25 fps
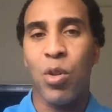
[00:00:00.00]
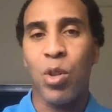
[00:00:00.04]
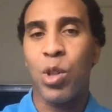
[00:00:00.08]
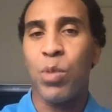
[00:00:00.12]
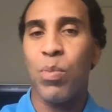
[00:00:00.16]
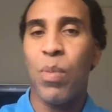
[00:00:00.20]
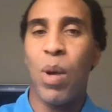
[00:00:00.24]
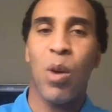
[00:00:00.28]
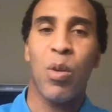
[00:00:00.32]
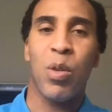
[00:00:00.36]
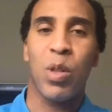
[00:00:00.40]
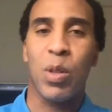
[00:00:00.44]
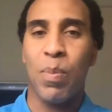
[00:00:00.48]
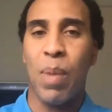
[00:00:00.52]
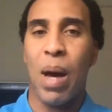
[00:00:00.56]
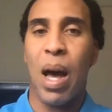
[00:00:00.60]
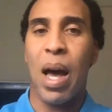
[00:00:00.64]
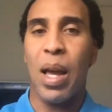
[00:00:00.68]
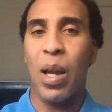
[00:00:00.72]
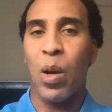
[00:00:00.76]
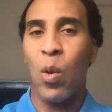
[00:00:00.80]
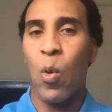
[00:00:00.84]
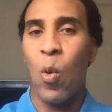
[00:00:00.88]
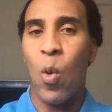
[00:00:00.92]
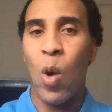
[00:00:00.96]
Schmo is
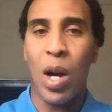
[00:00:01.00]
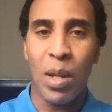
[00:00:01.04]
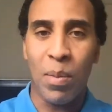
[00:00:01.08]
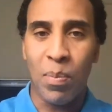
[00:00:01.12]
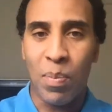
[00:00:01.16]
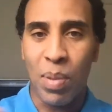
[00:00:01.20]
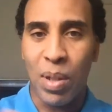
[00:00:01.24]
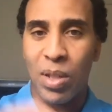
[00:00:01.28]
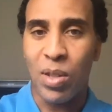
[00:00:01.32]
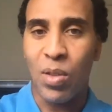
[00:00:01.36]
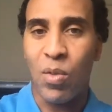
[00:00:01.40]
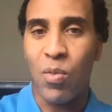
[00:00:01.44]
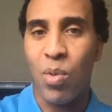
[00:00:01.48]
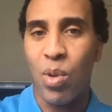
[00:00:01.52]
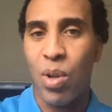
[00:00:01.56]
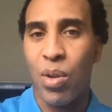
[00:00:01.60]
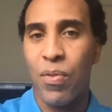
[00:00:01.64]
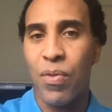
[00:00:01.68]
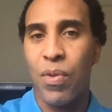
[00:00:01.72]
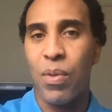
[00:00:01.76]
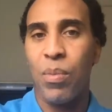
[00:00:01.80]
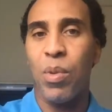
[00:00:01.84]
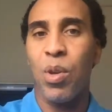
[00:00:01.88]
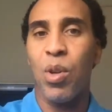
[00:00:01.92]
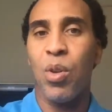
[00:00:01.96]
buying one piece of
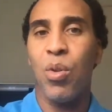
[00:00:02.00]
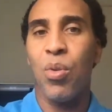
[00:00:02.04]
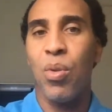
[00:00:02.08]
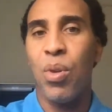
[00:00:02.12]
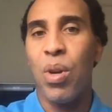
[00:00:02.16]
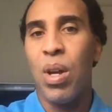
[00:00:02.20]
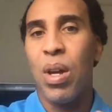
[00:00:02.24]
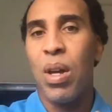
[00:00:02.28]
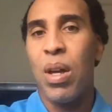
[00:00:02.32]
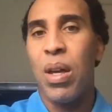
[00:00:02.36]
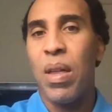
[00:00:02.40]
wood from you,